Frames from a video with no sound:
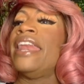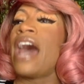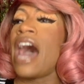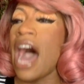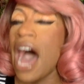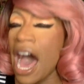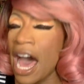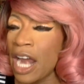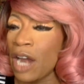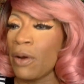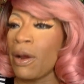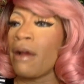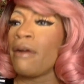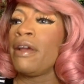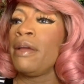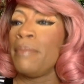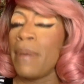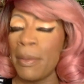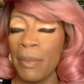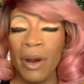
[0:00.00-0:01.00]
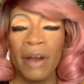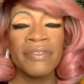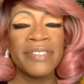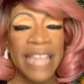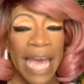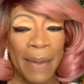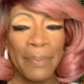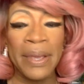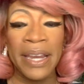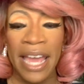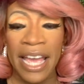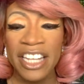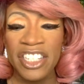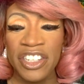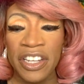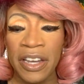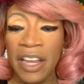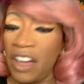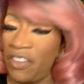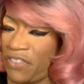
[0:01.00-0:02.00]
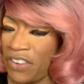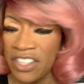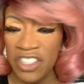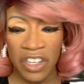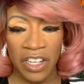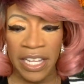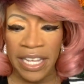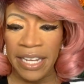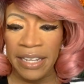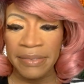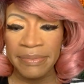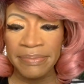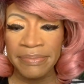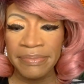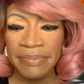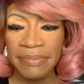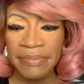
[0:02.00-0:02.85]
an honorary member of Zappy Nation officially. Come on.